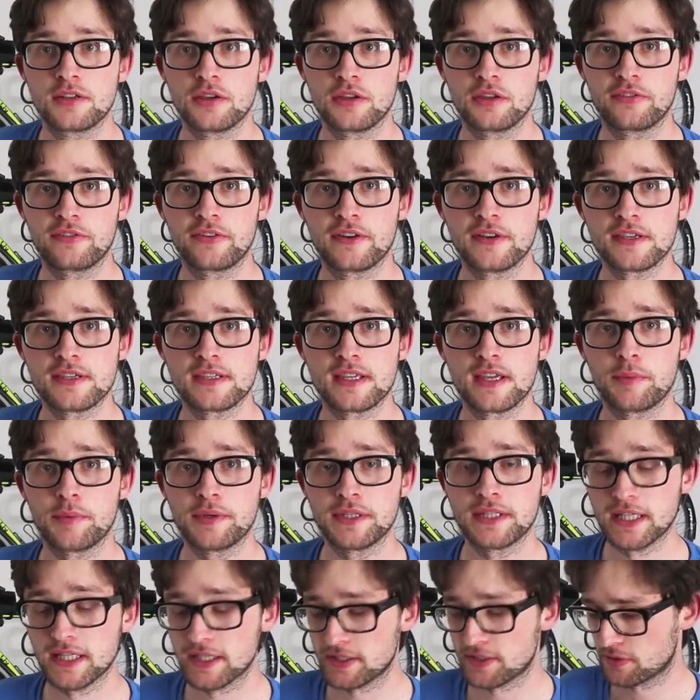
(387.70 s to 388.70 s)
So the first step
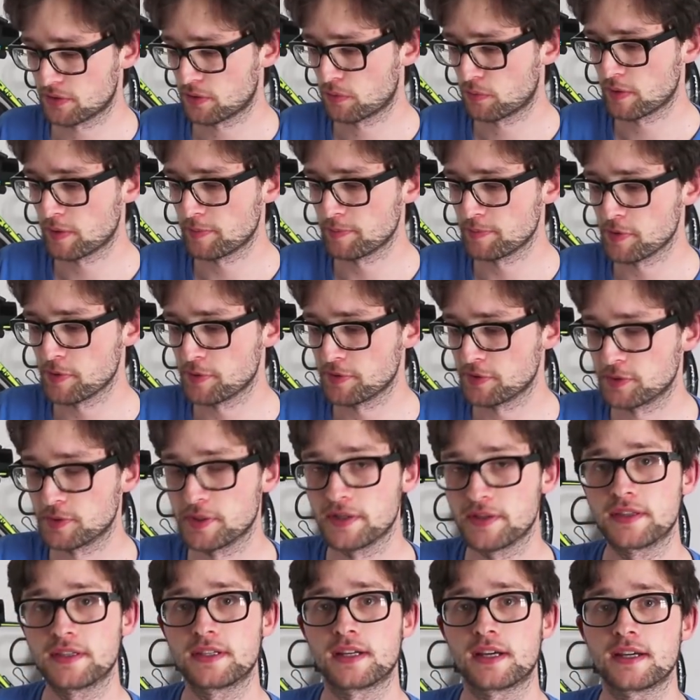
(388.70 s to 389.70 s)
we did when we were
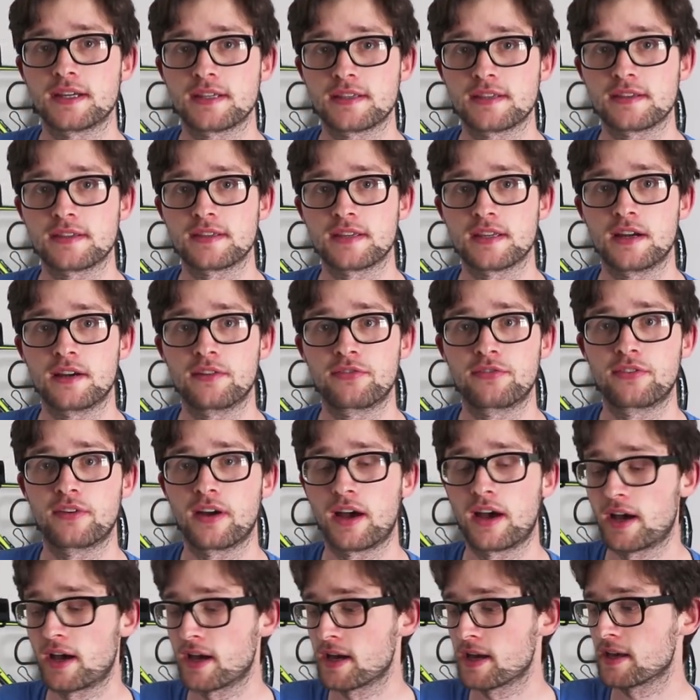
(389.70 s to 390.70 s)
doing the Dyson stuff,
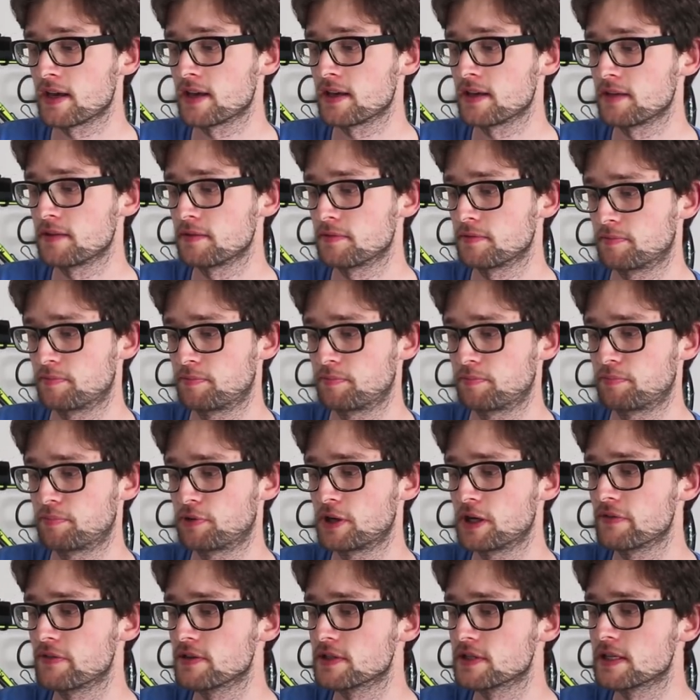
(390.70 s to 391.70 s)
I
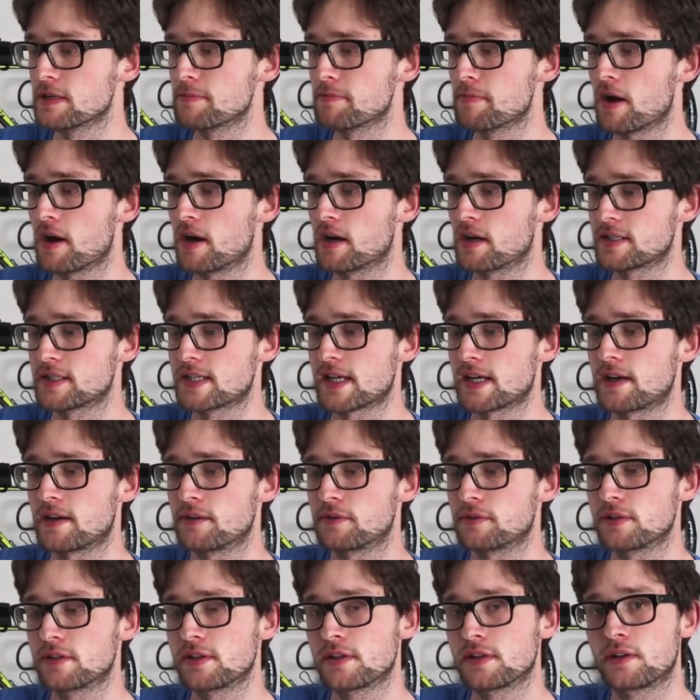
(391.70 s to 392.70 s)
previously marked
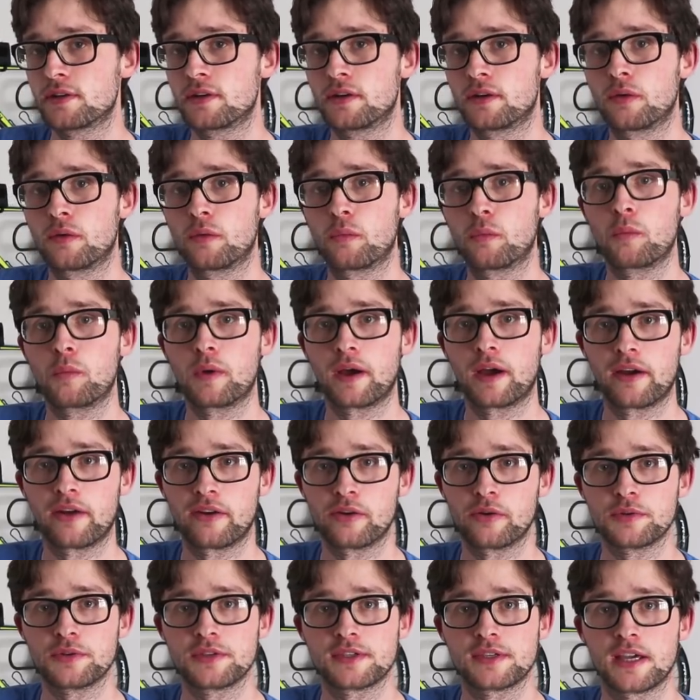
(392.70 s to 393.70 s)
out
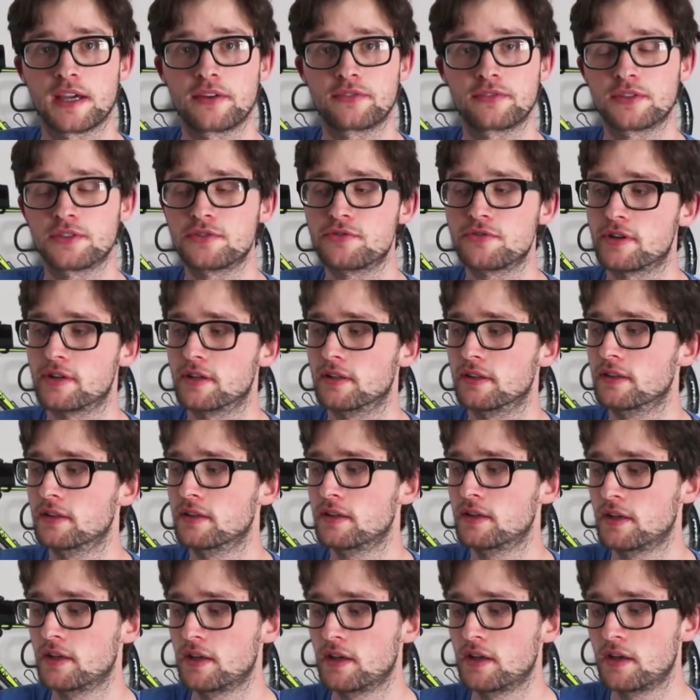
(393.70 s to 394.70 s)
where it was safe to
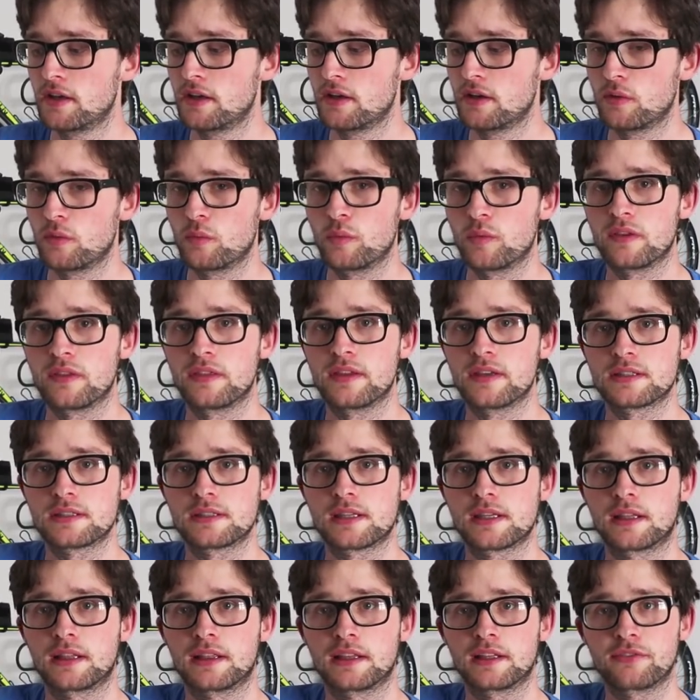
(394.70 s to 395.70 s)
drill. With
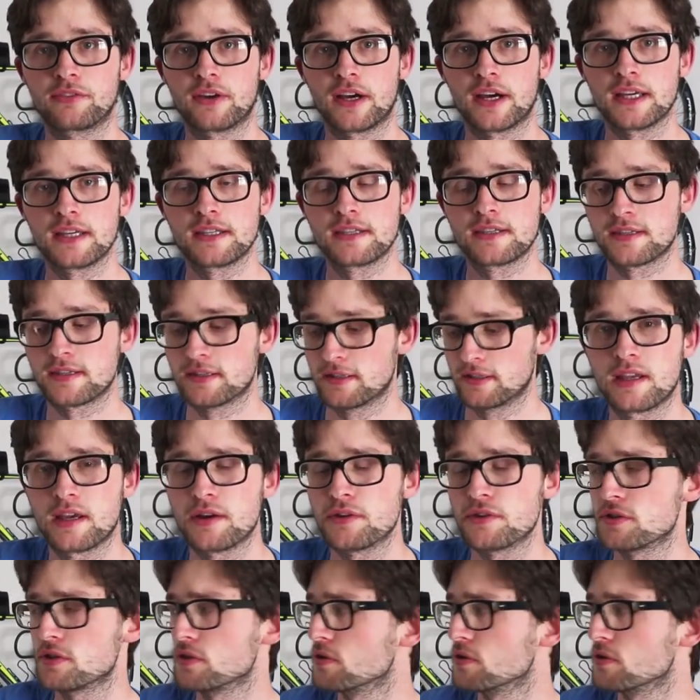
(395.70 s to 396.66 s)
this little device, tells